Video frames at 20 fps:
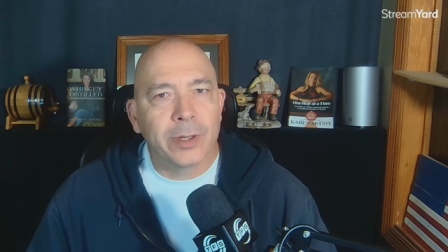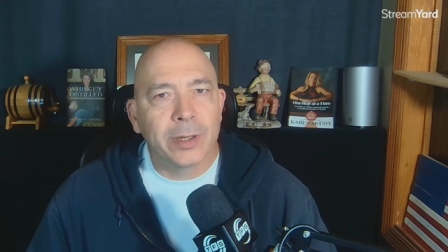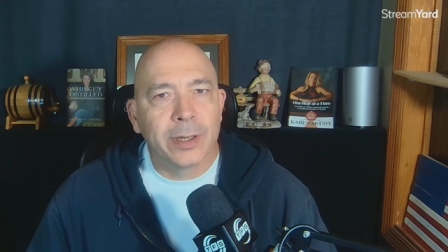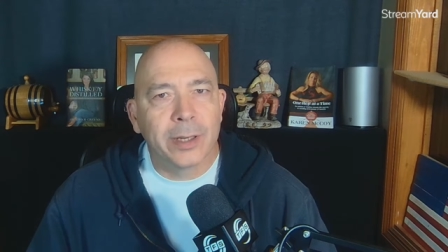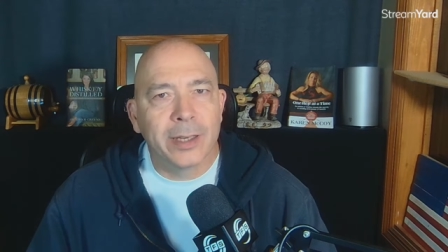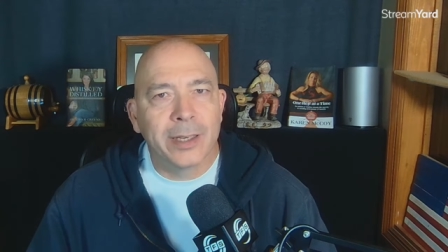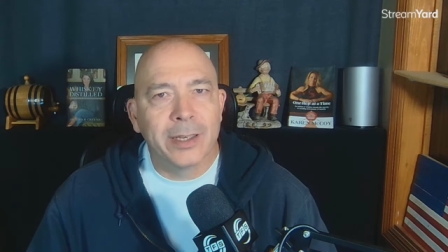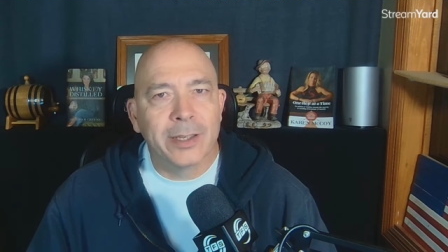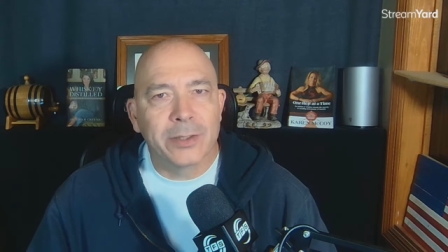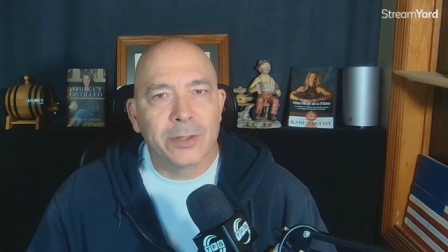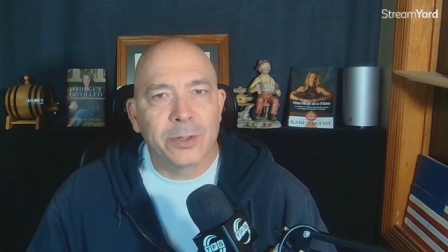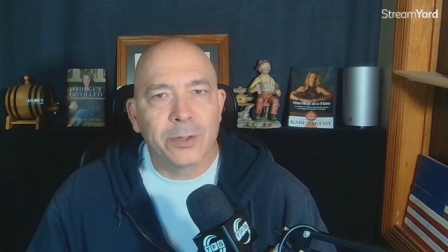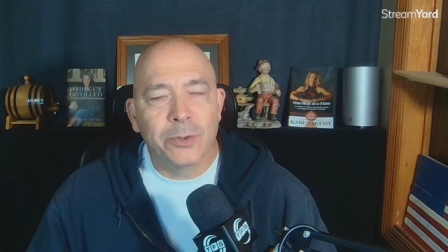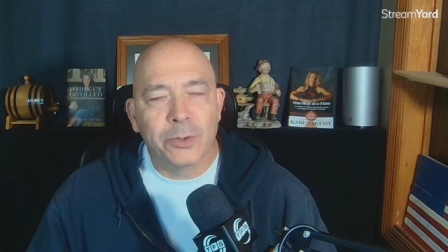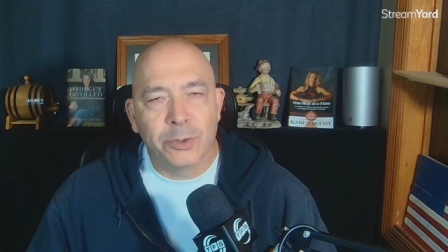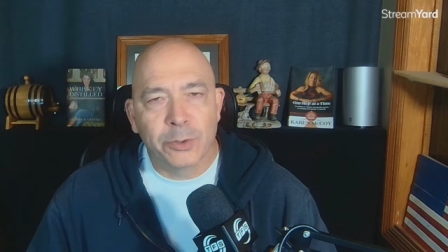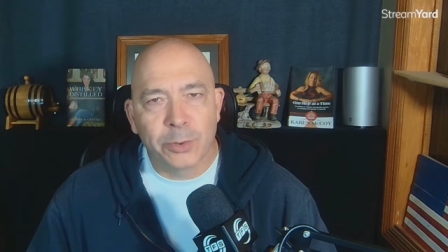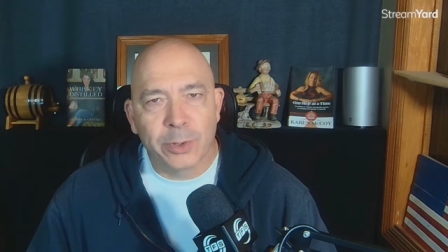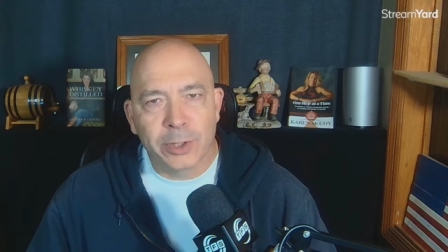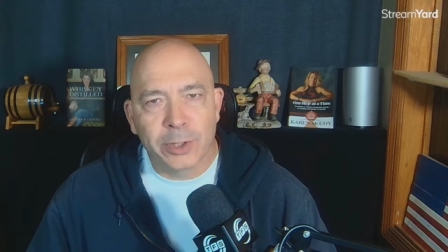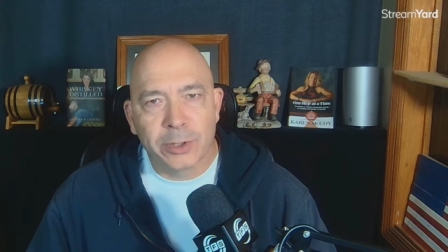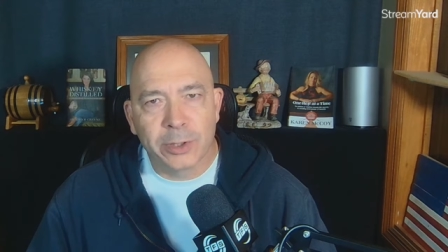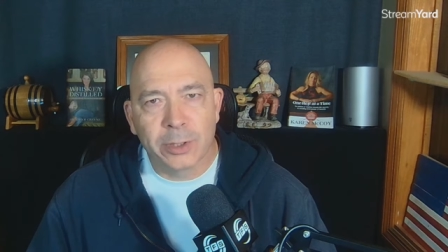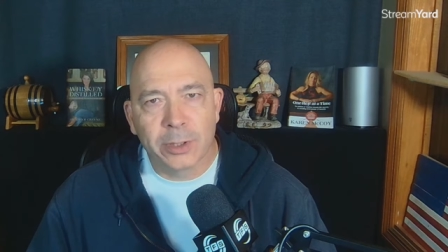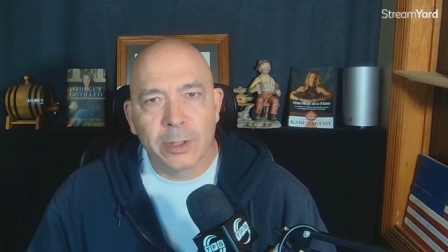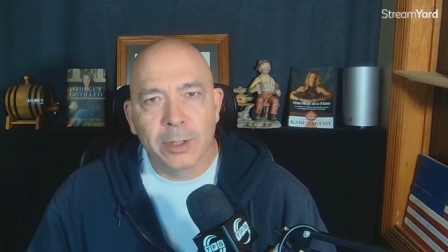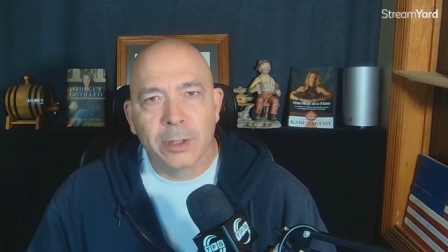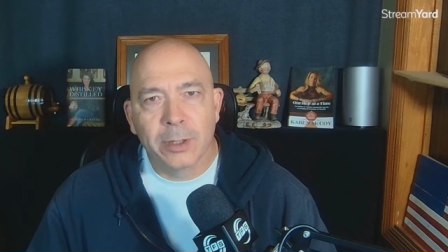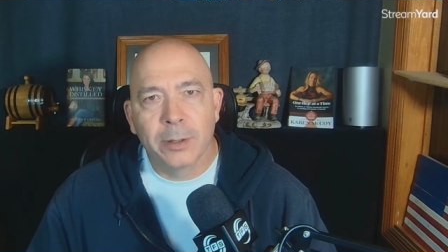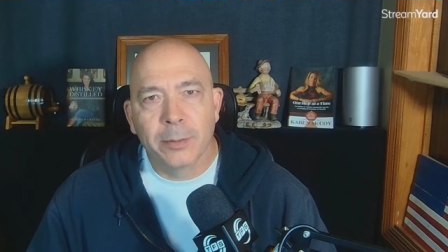is
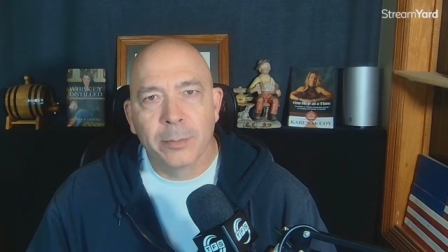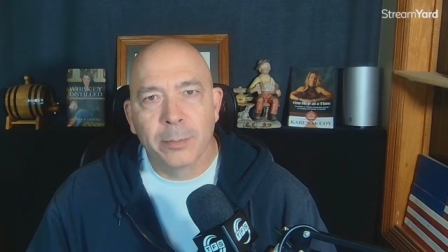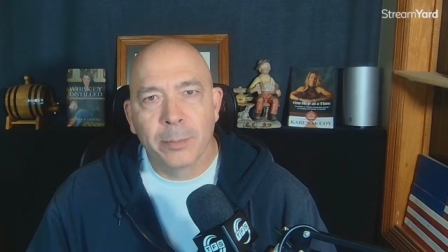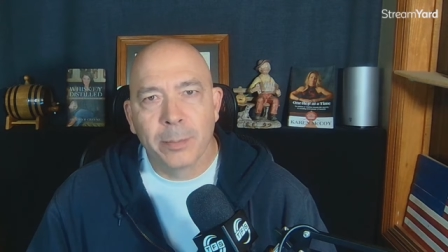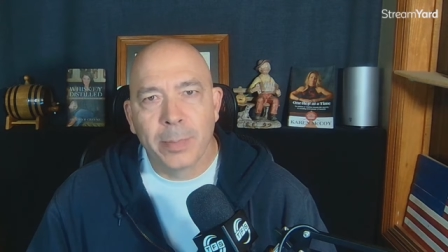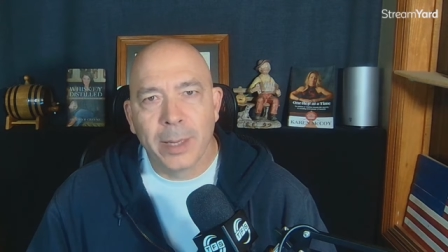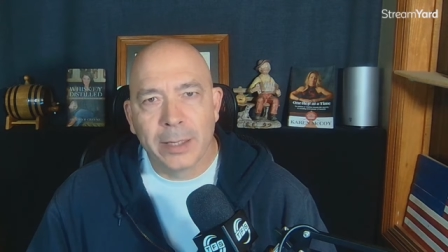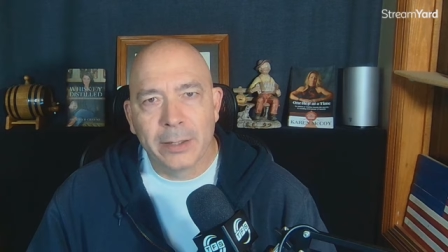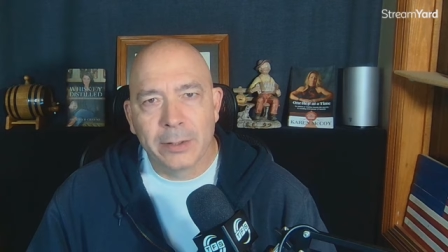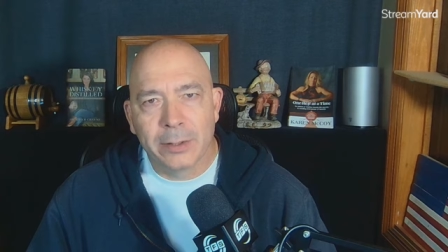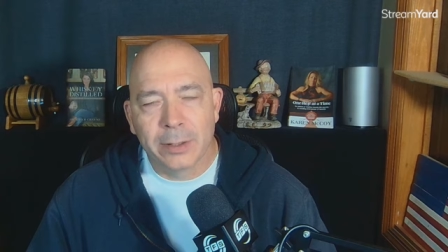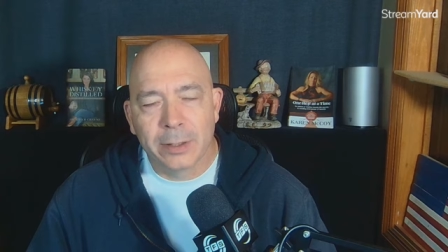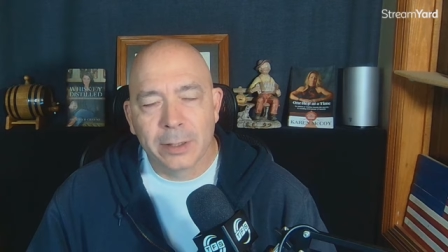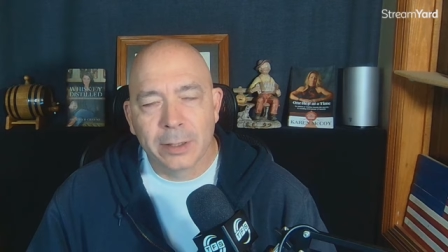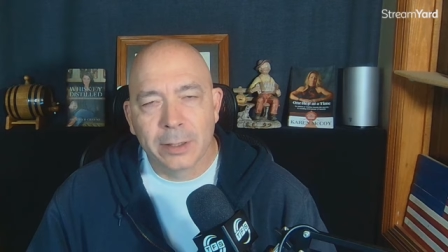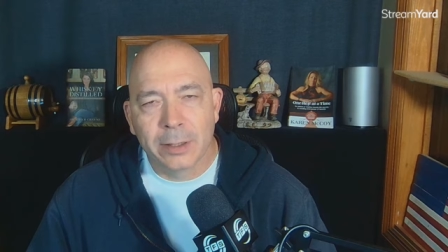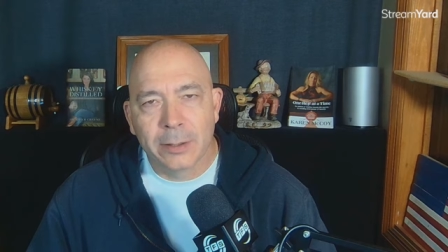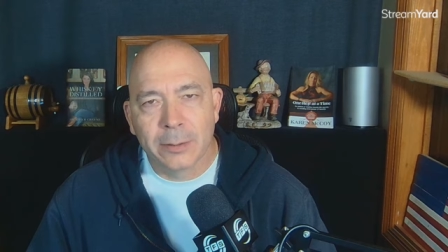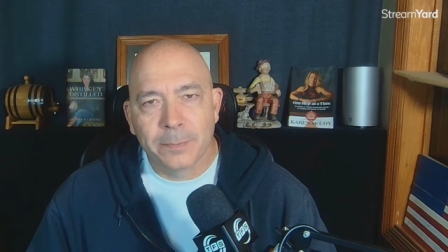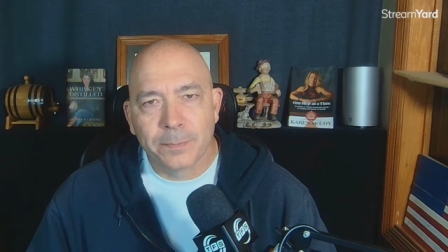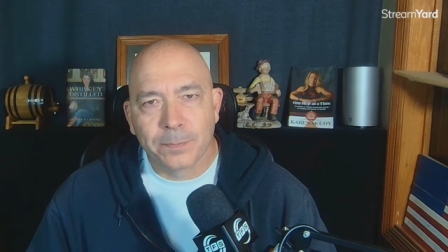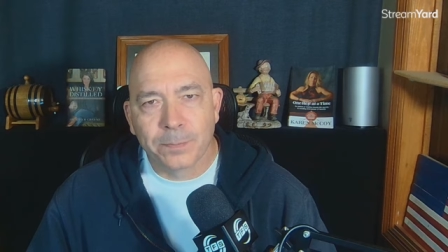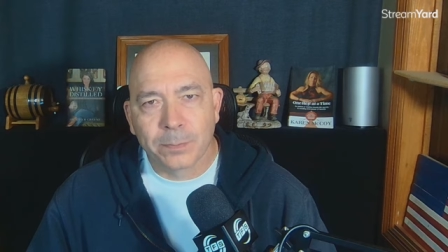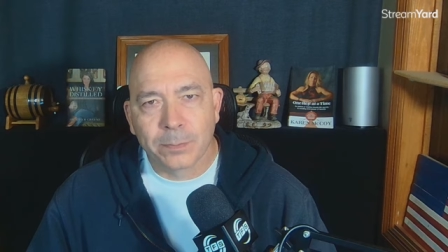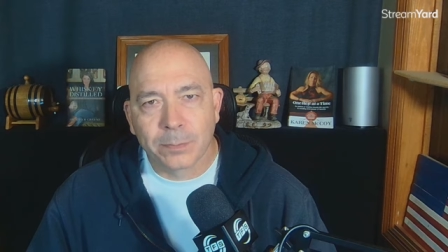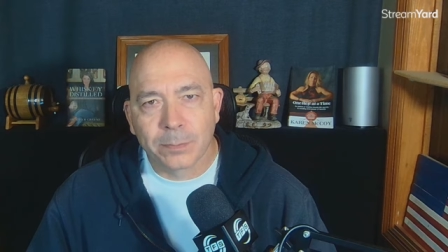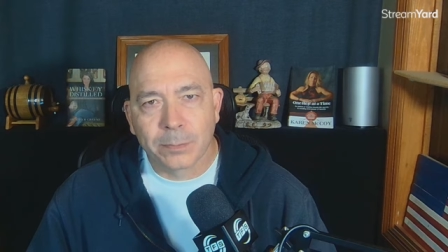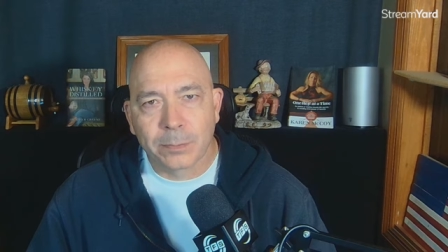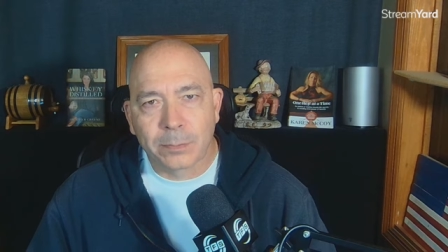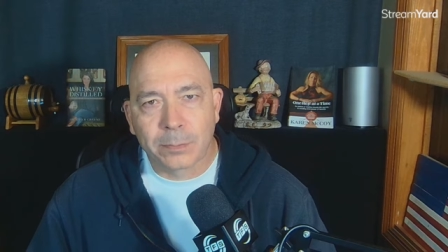nutrition based,
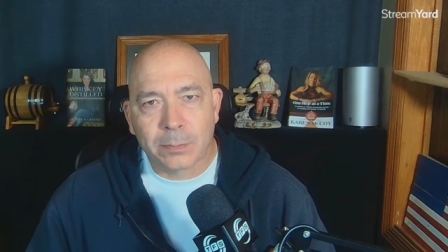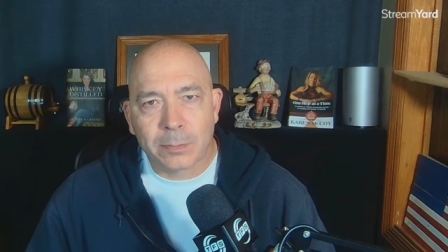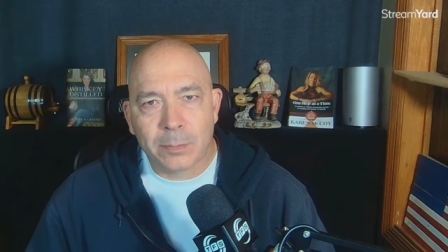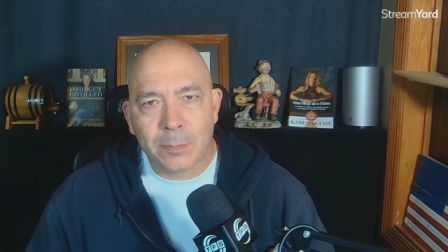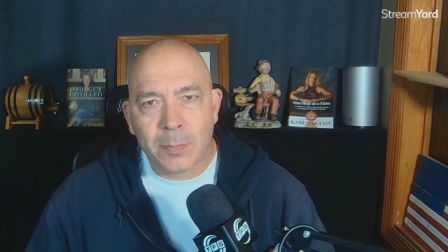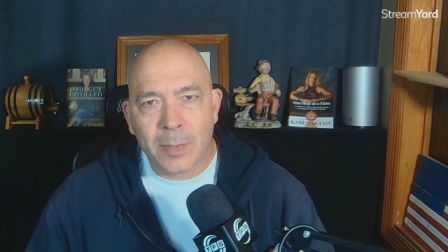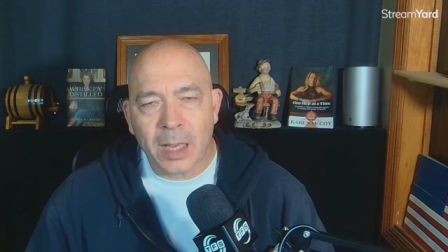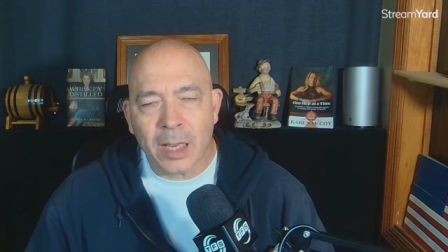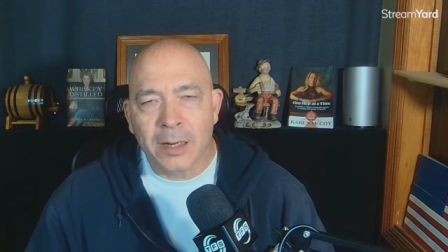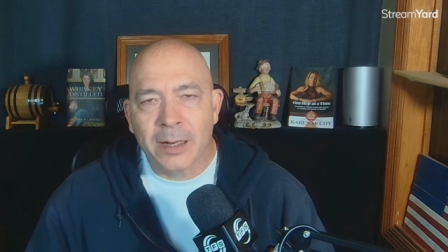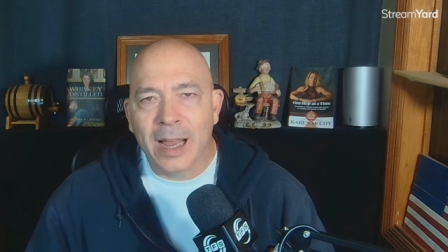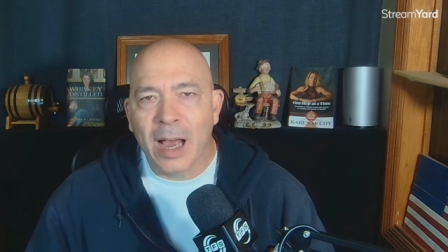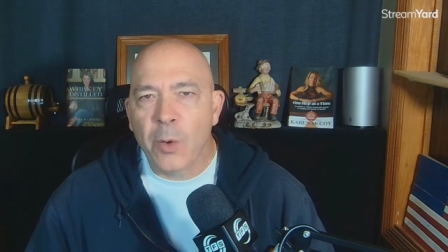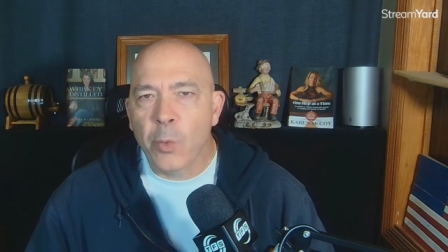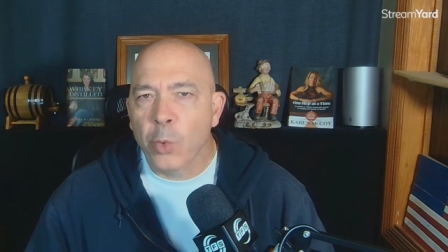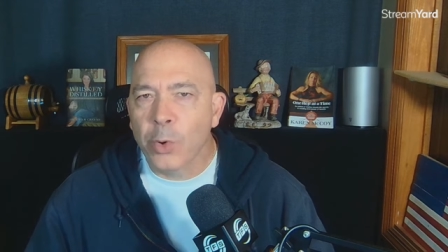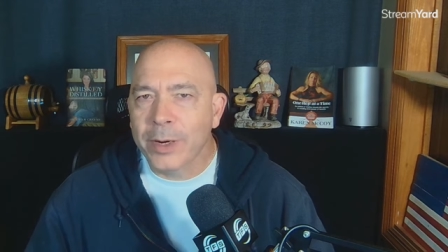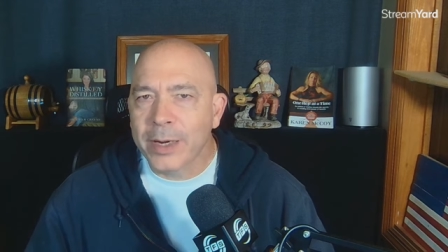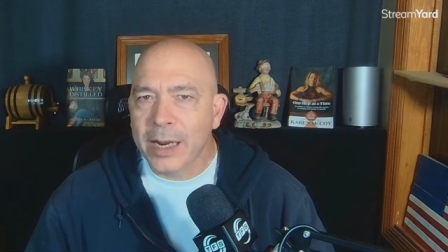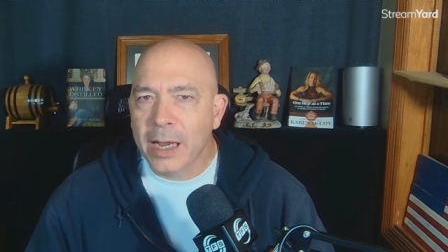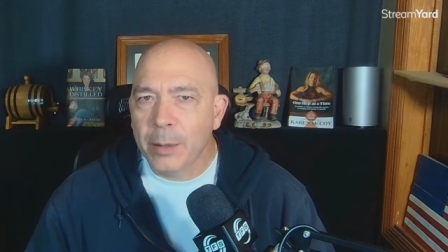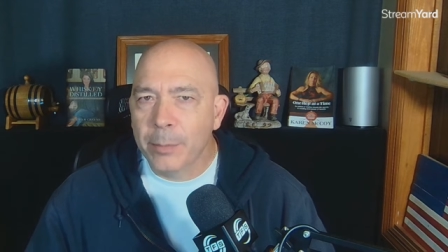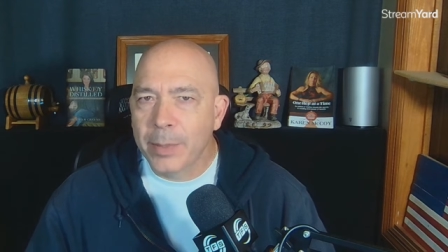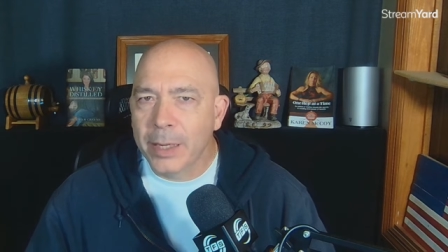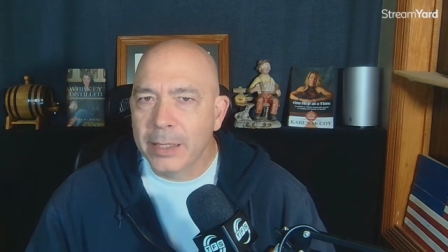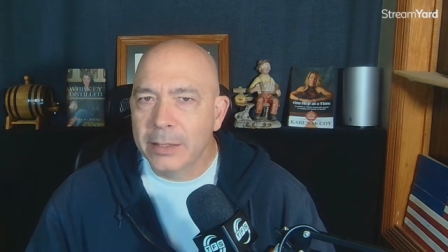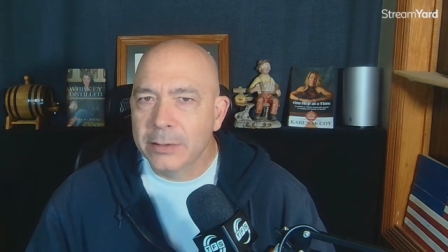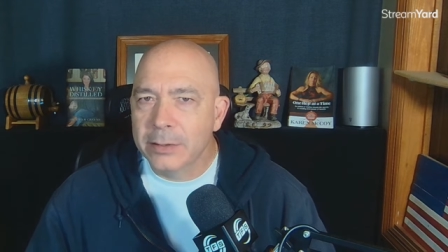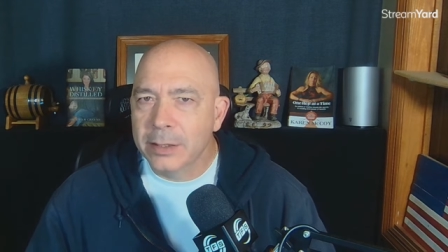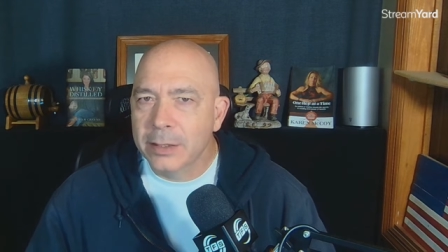not workout
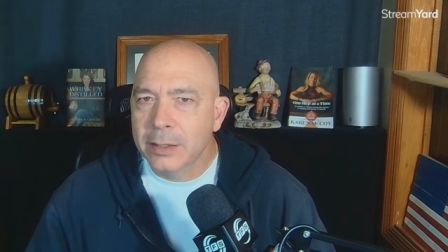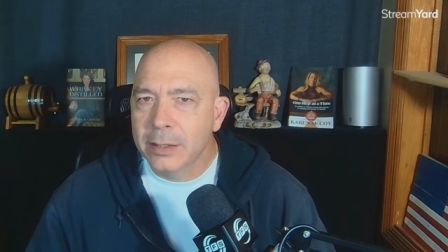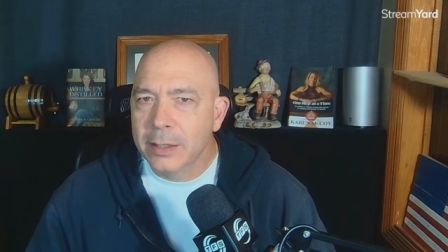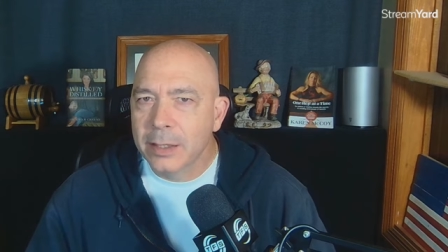based.